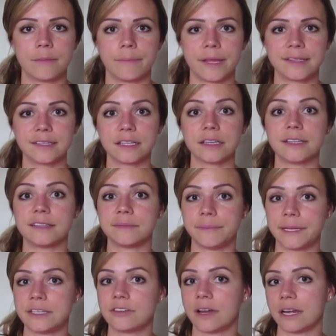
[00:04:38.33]
Basically
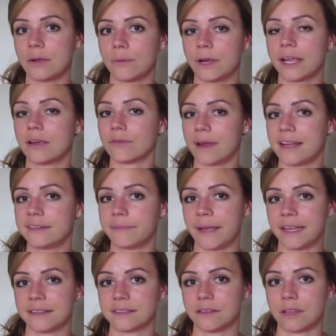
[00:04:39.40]
speed training work at race
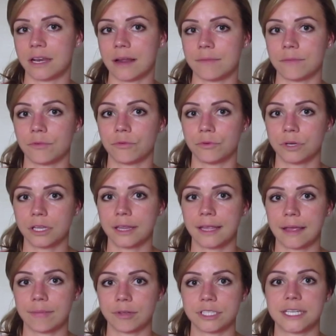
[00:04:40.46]
pace so that I'm
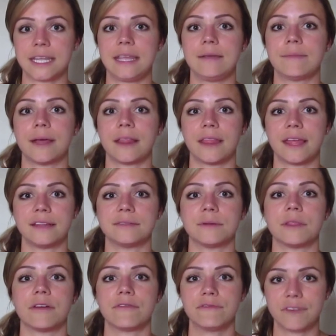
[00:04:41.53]
really able to keep my legs
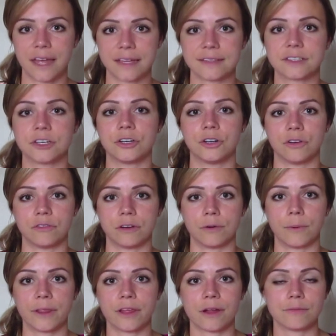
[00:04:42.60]
with a fast turnover.
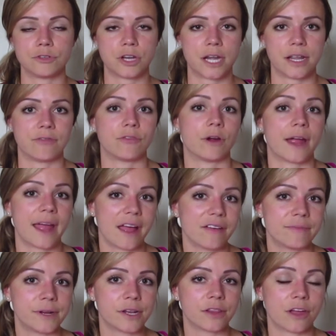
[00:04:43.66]
Whether I'm training for a
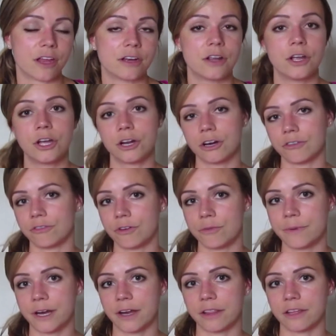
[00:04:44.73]
half marathon or a full
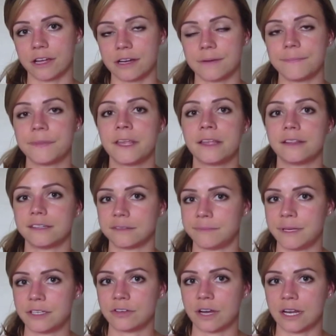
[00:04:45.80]
marathon, the
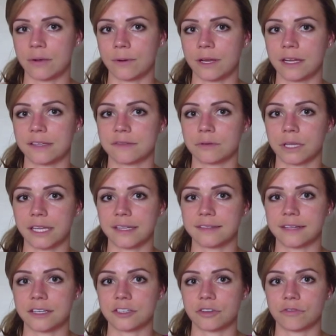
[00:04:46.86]
speed training work is really
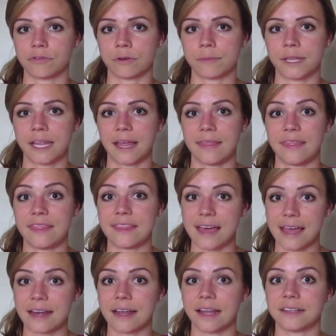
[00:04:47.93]
essential for me. And
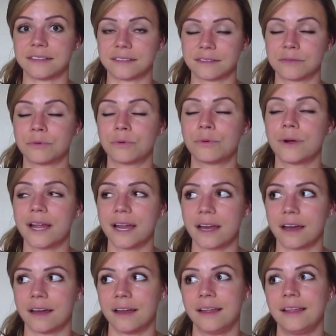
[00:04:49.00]
that, I
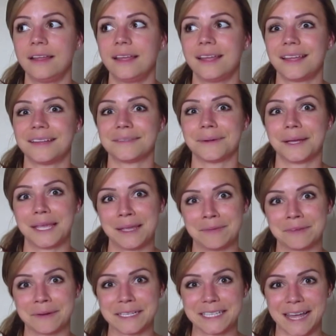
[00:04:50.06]
swear, is what
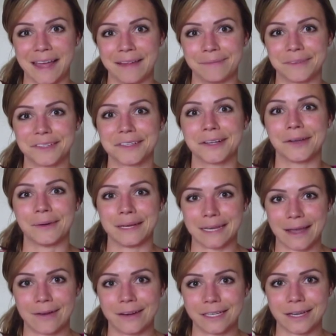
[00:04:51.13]
keeps my times going
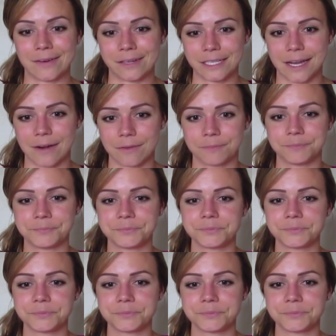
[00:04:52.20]
down and down and down.